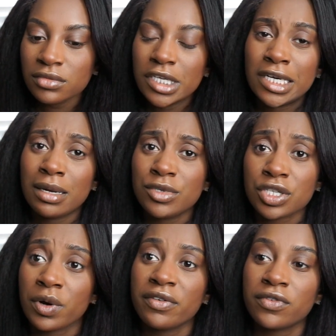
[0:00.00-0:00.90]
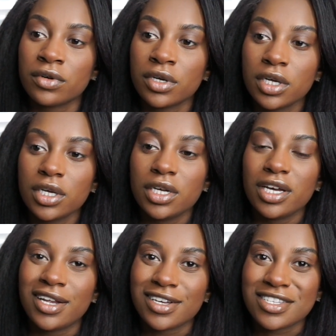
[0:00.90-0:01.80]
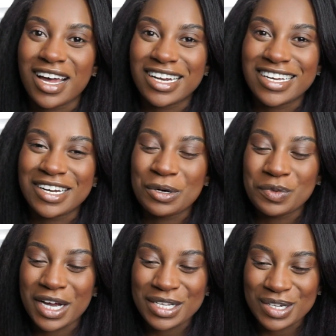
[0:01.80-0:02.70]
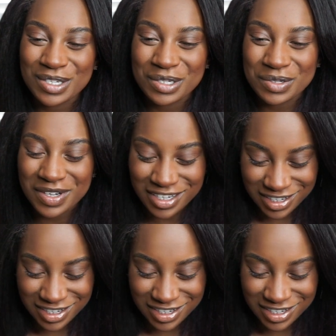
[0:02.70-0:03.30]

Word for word: And I'm just grateful and excited. And I hope you guys are too.